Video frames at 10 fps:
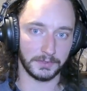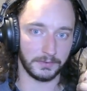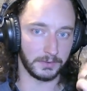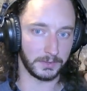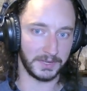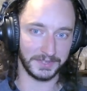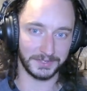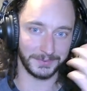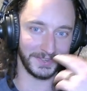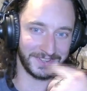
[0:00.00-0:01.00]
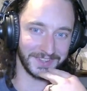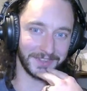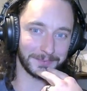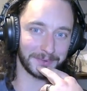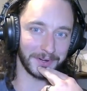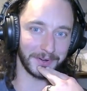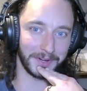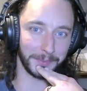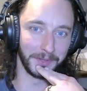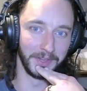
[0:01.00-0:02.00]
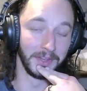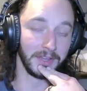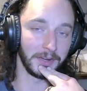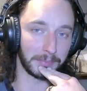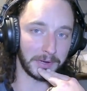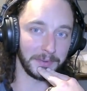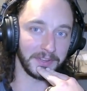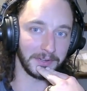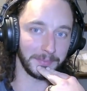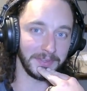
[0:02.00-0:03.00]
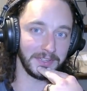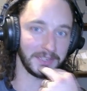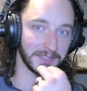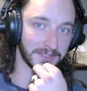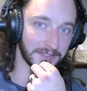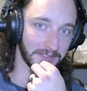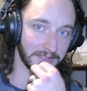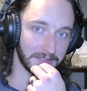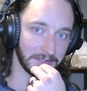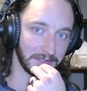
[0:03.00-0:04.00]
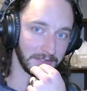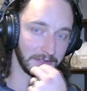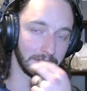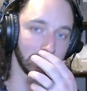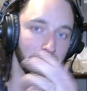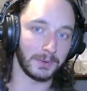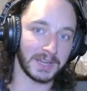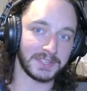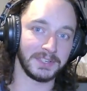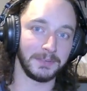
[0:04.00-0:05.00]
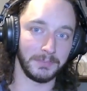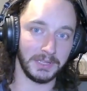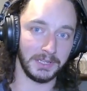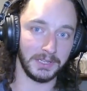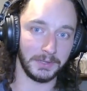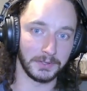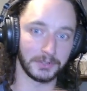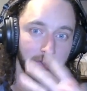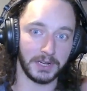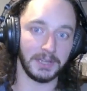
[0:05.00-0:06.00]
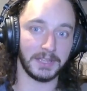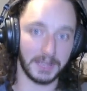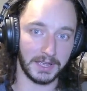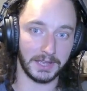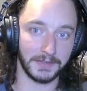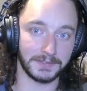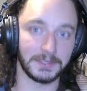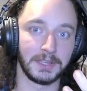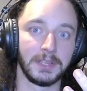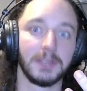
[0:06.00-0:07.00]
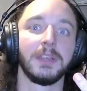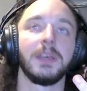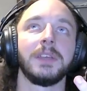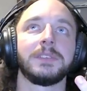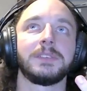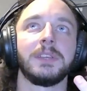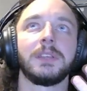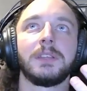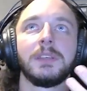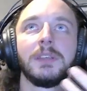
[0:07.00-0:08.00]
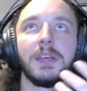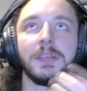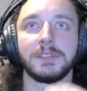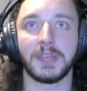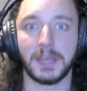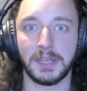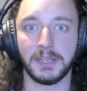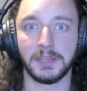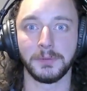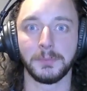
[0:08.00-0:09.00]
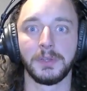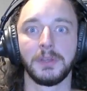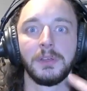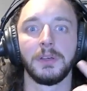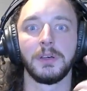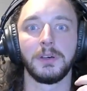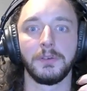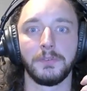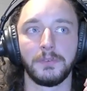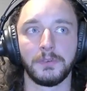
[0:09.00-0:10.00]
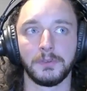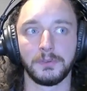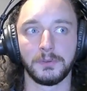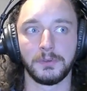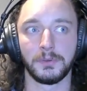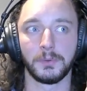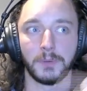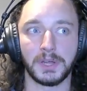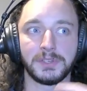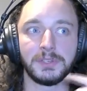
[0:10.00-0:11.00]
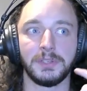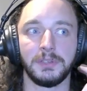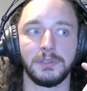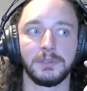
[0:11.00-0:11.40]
Recently on this program, you're probably going to be getting sick of watching me train calves, as sick as I am of watching